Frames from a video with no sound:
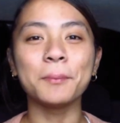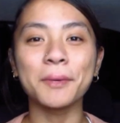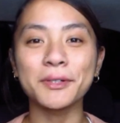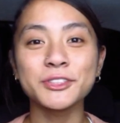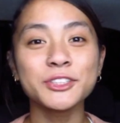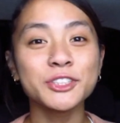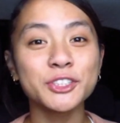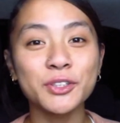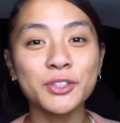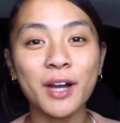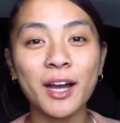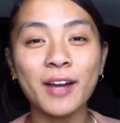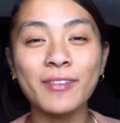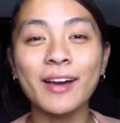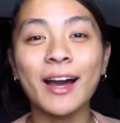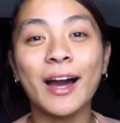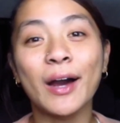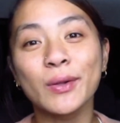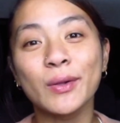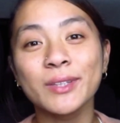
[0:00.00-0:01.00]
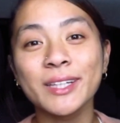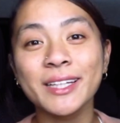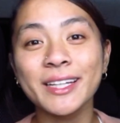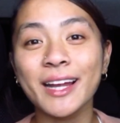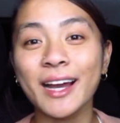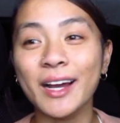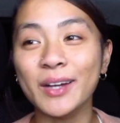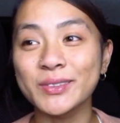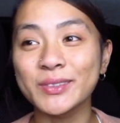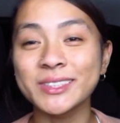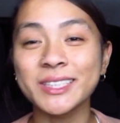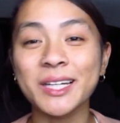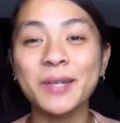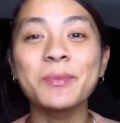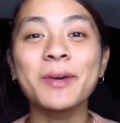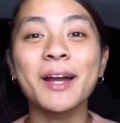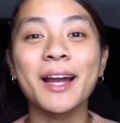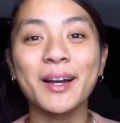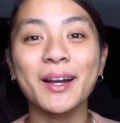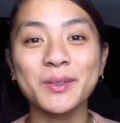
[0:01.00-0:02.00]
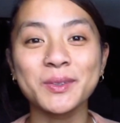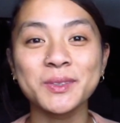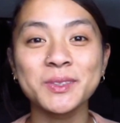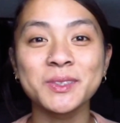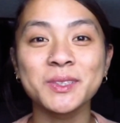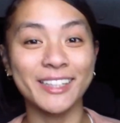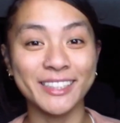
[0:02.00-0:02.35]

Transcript: Mind you, I have an outlet outside my house.